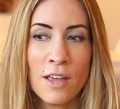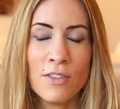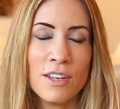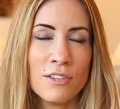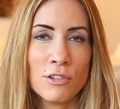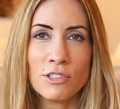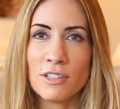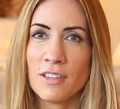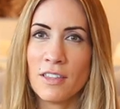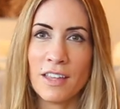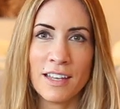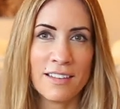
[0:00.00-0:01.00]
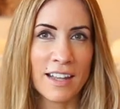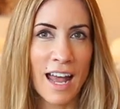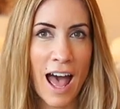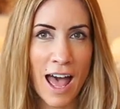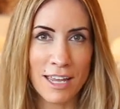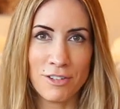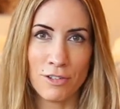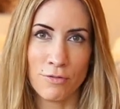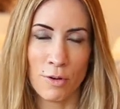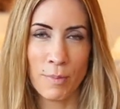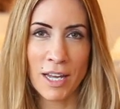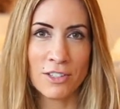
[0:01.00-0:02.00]
These are just the things that I do
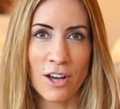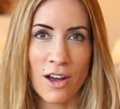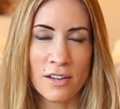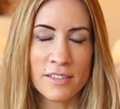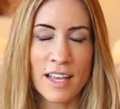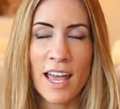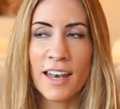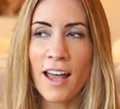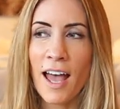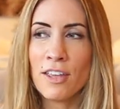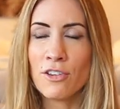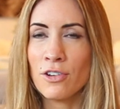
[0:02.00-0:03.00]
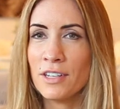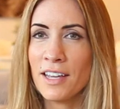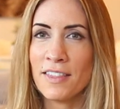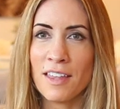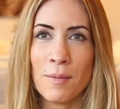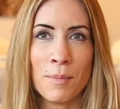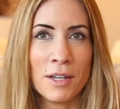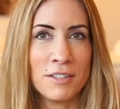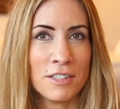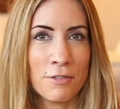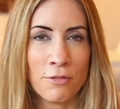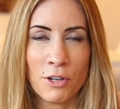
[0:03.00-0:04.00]
for my dogs, and I could get them
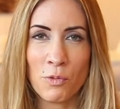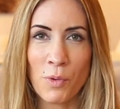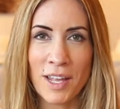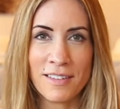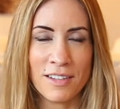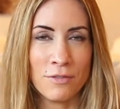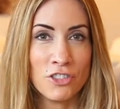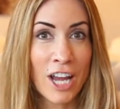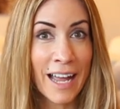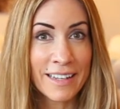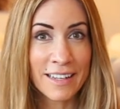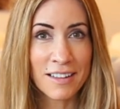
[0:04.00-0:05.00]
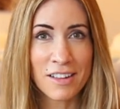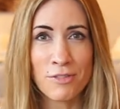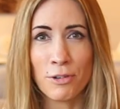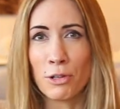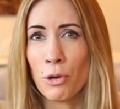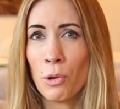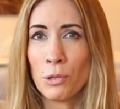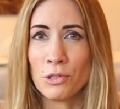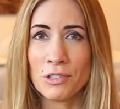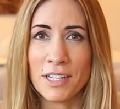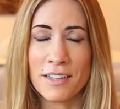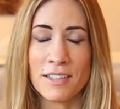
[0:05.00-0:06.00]
different weights of jackets for
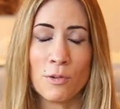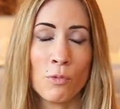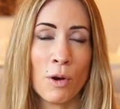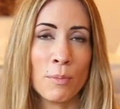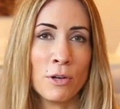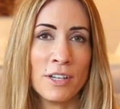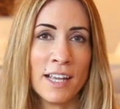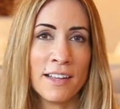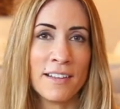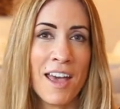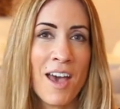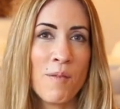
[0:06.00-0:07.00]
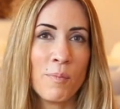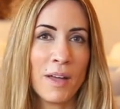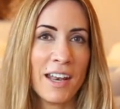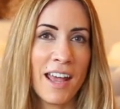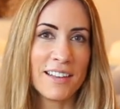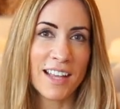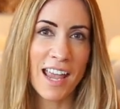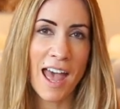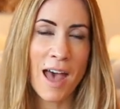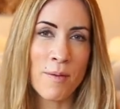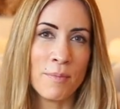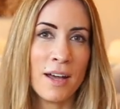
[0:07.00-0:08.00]
colder days and warmer days, but as I
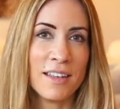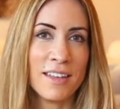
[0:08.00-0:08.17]
am a